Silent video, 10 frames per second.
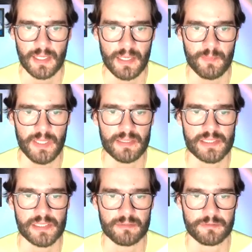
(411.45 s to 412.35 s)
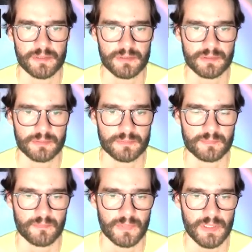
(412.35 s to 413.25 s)
I made a chamfer
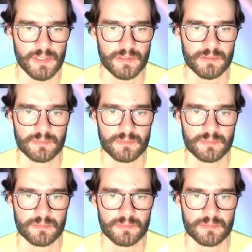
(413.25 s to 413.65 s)
here.